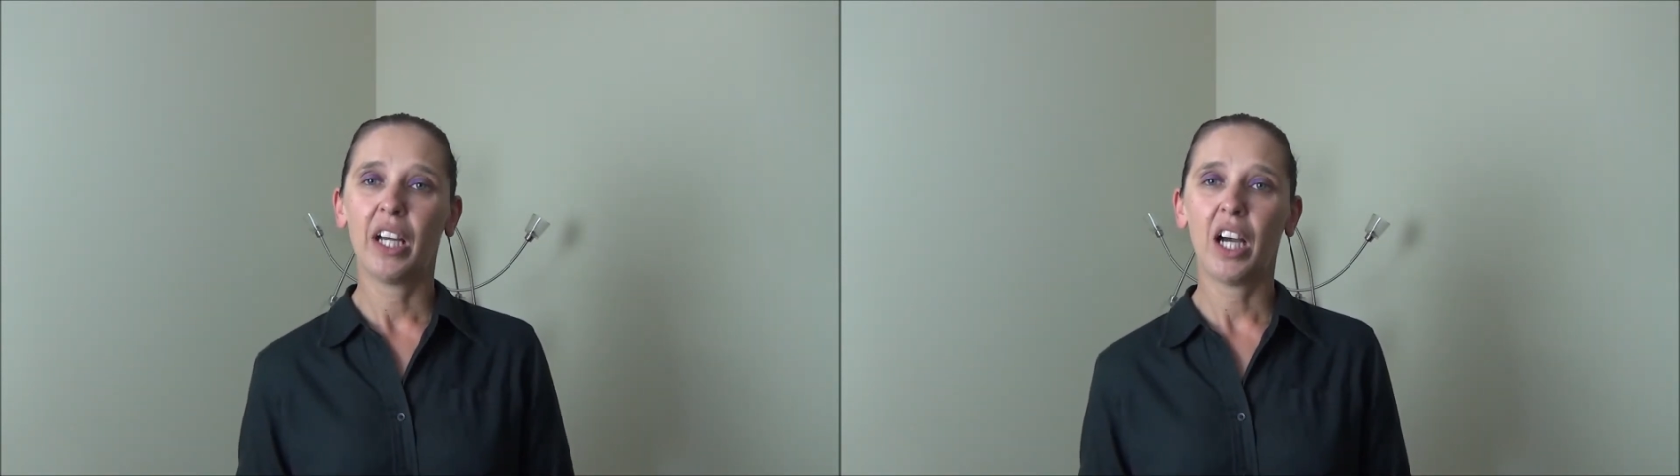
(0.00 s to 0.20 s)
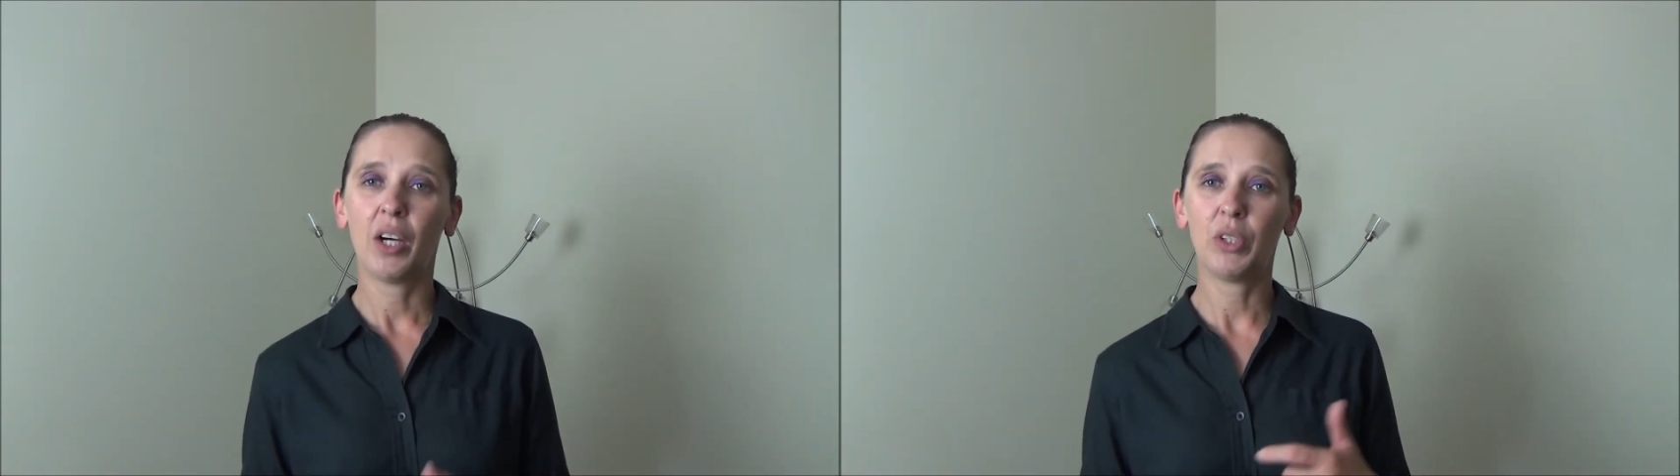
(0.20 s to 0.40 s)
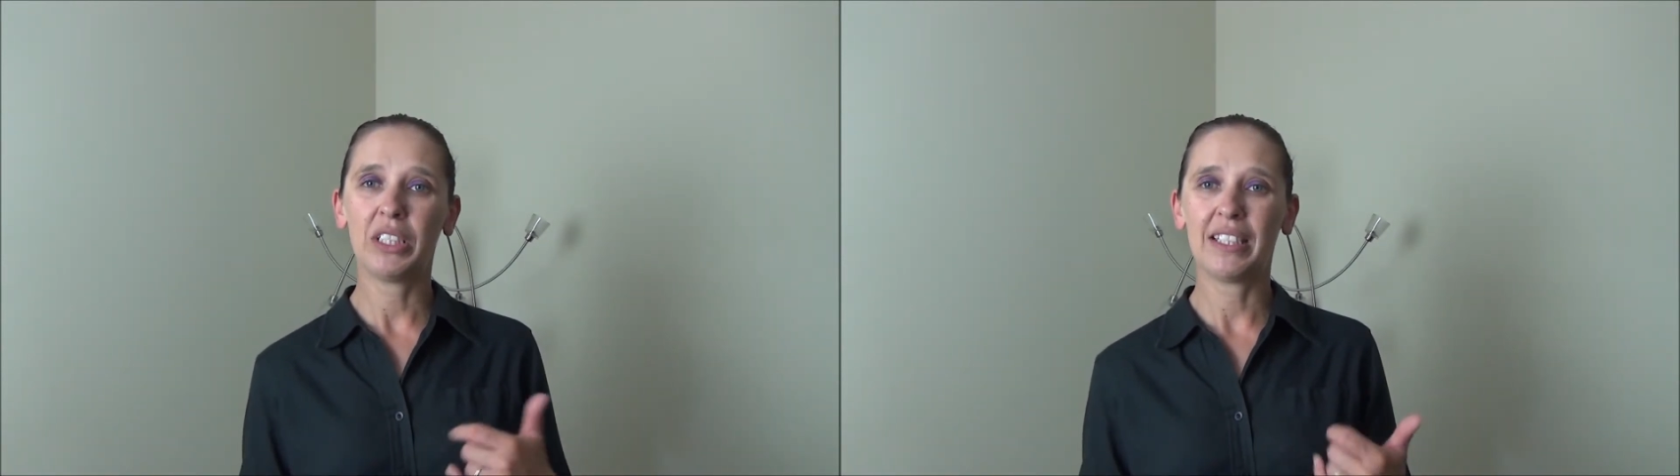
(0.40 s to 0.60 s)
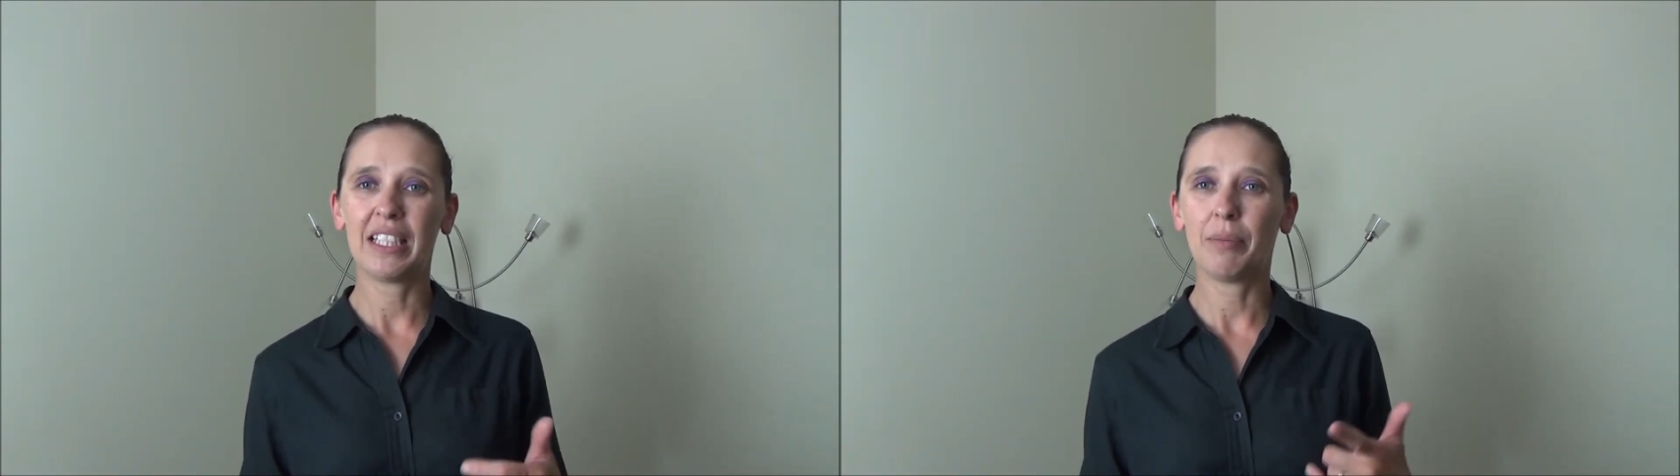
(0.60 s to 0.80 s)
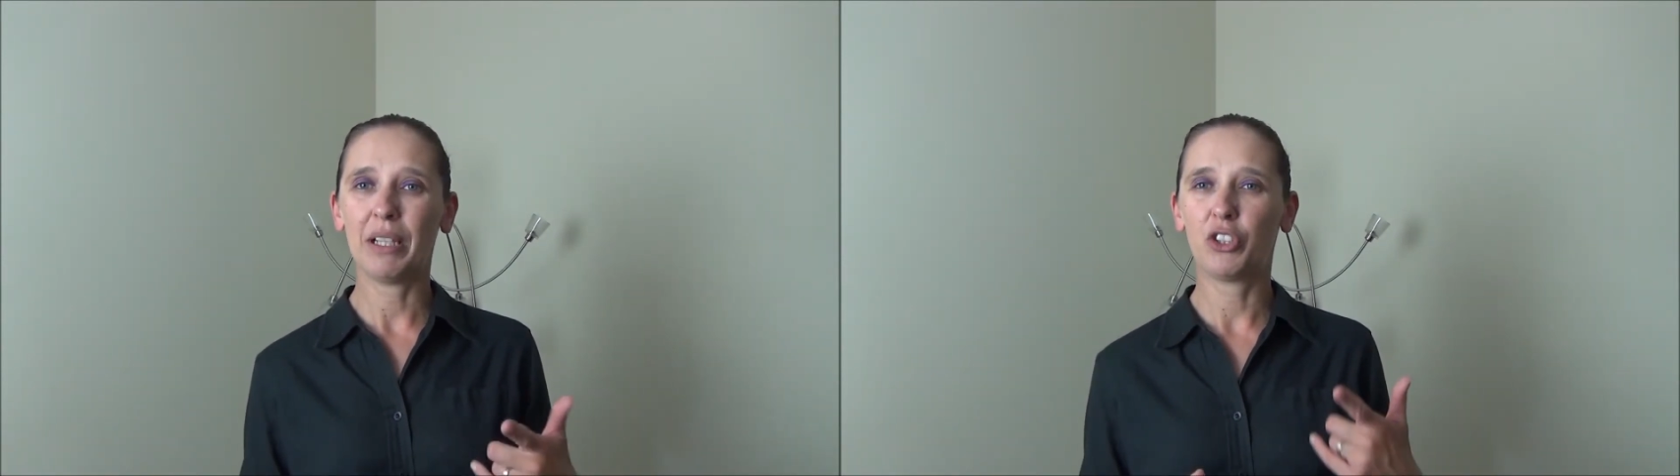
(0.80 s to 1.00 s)
I want you to
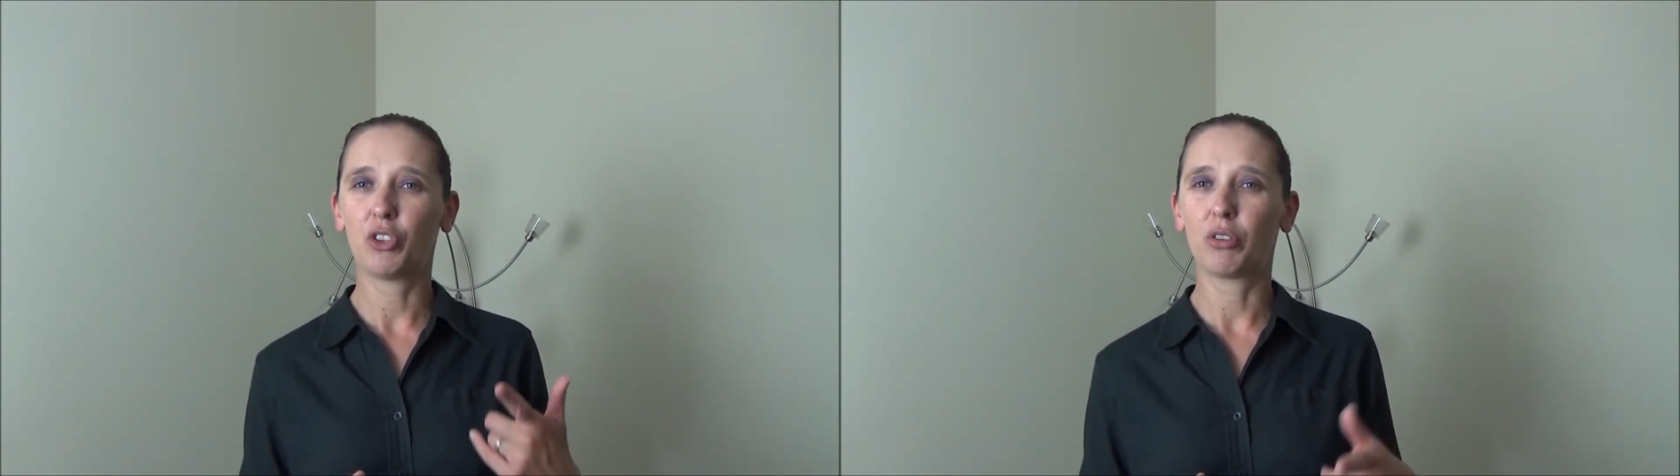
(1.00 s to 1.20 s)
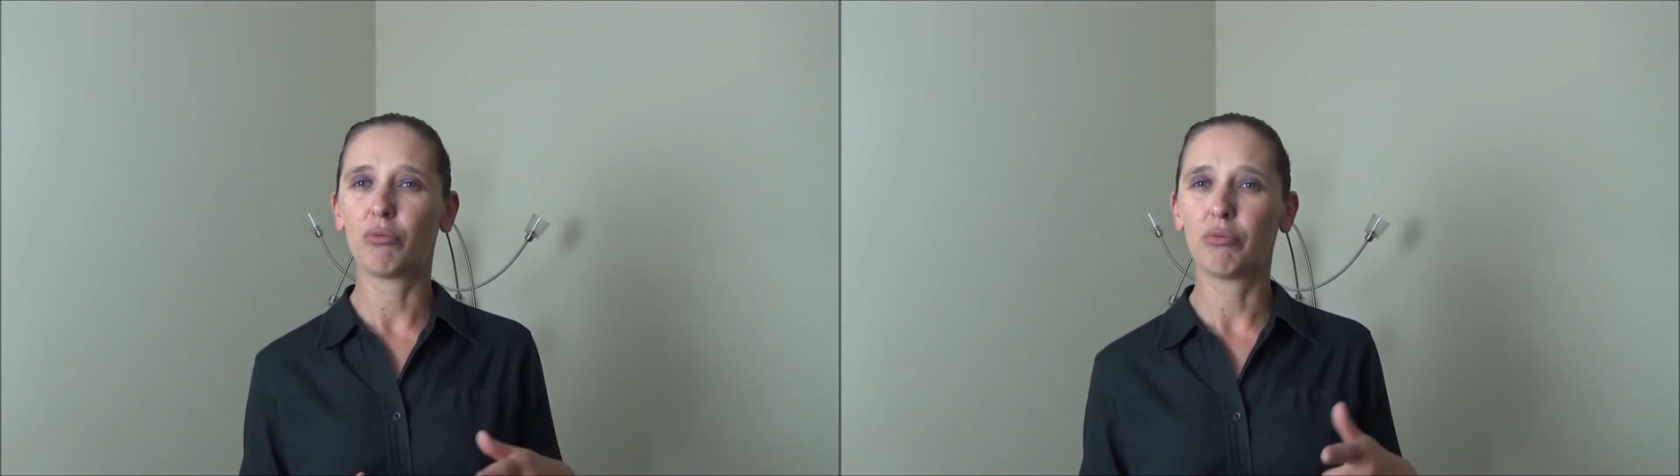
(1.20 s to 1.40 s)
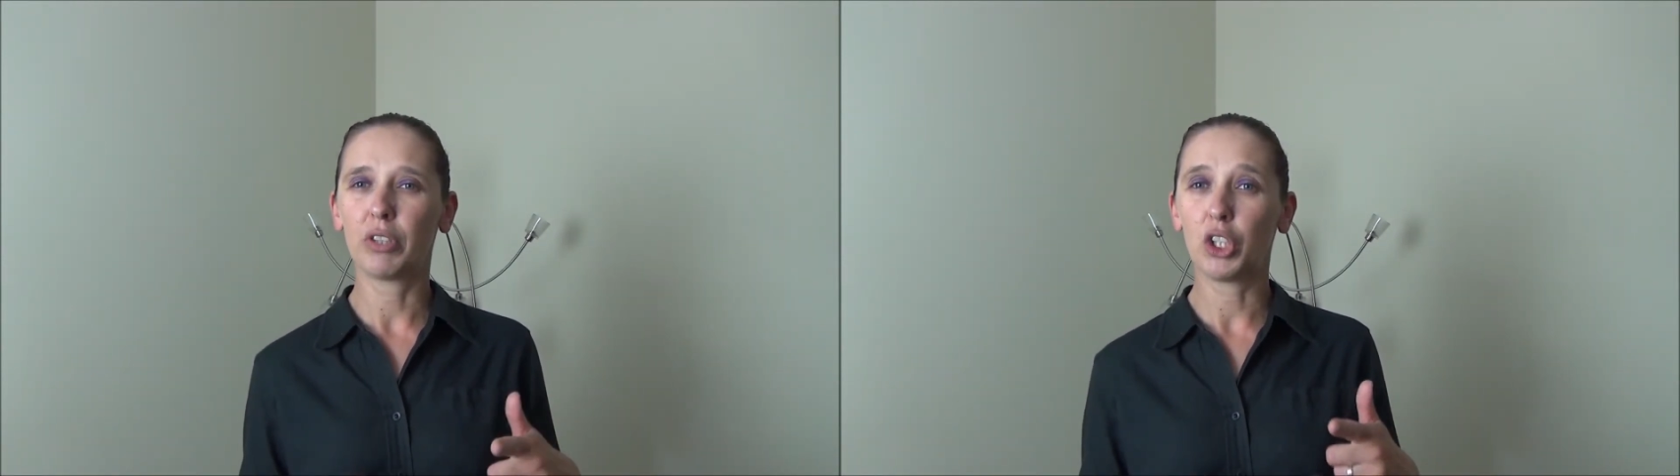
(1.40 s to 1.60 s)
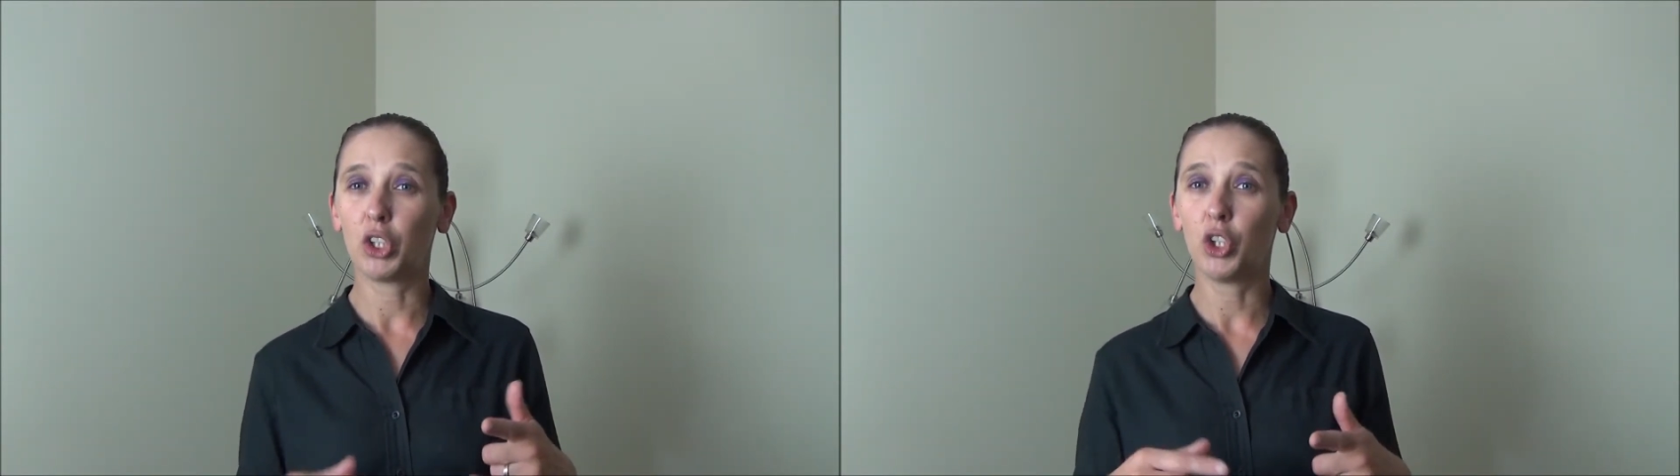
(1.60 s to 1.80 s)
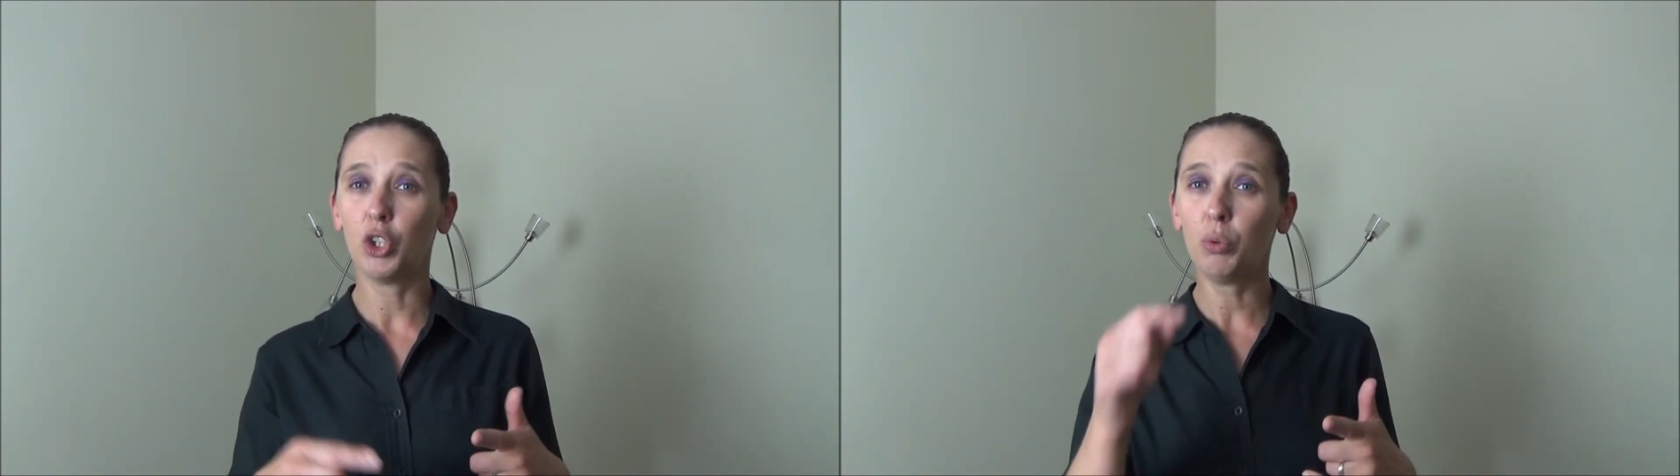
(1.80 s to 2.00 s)
think about
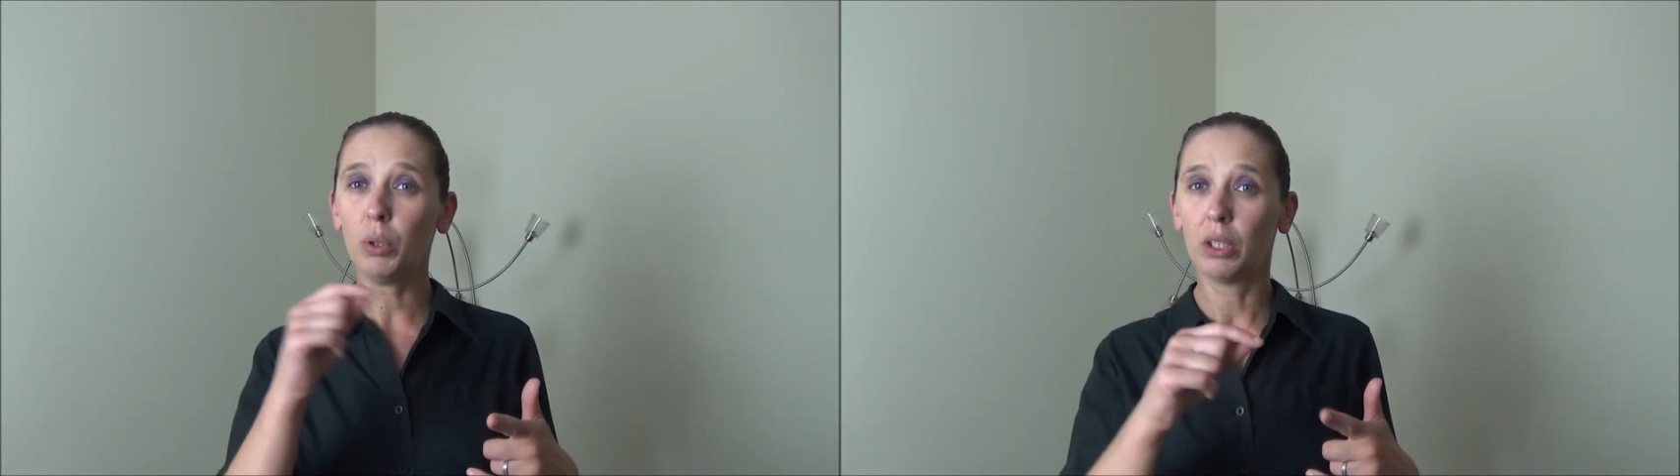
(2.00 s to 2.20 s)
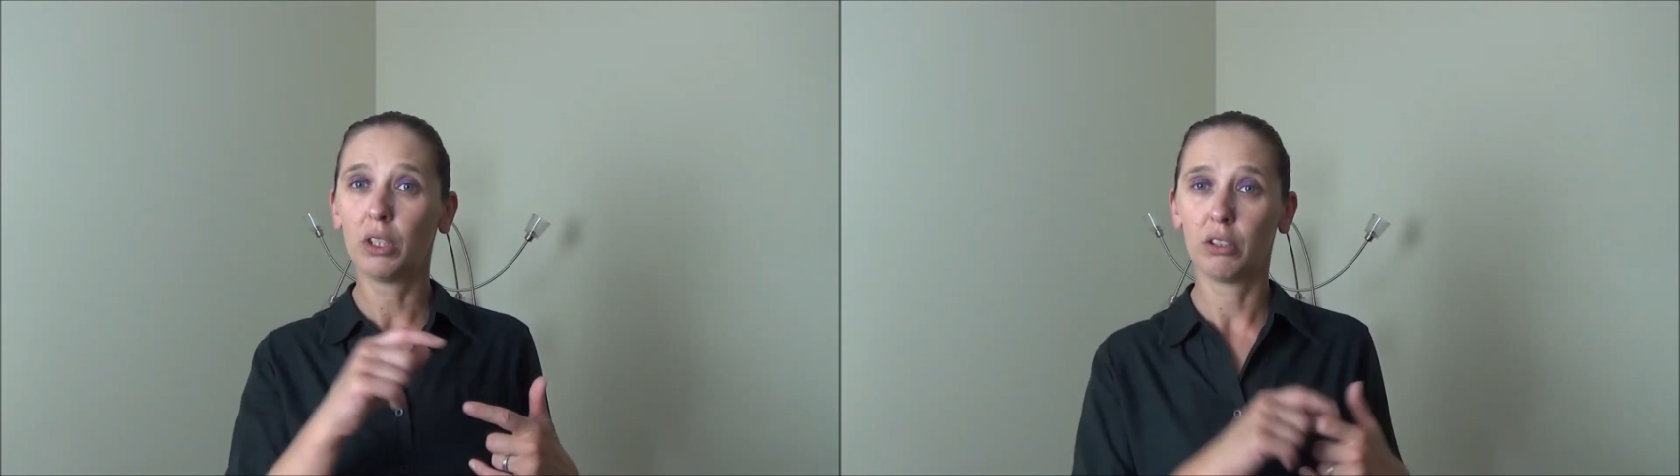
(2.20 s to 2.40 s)
you